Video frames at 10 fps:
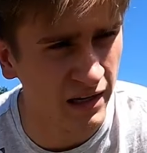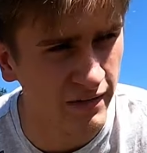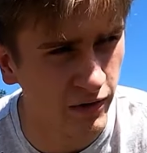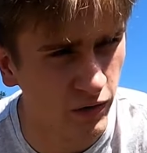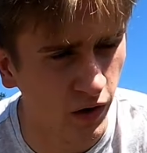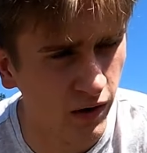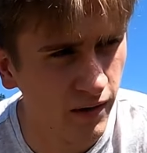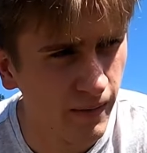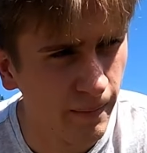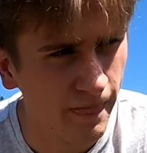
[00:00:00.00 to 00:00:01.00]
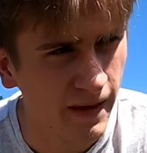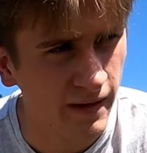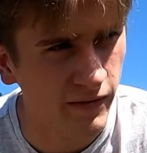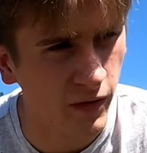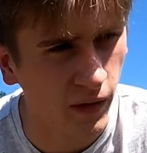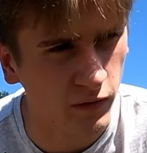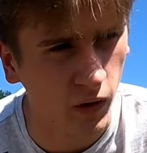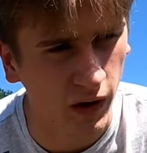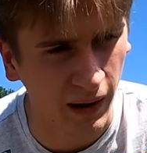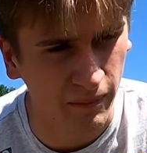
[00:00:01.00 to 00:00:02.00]
believe it or not, even though I've
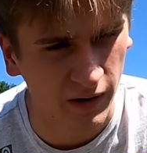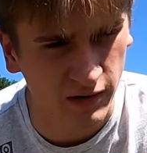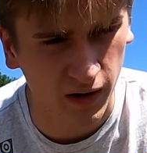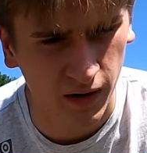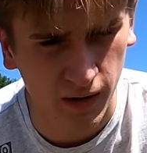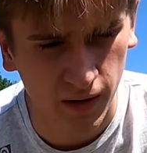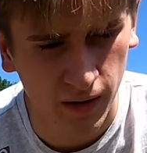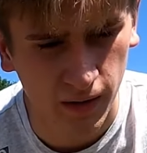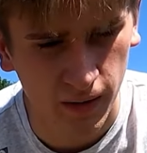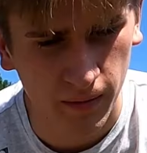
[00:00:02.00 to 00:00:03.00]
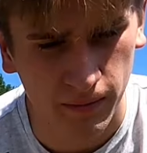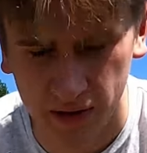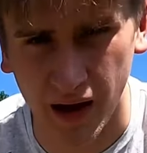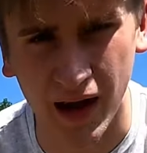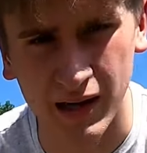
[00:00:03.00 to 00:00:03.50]
got a Lambretta. But yeah,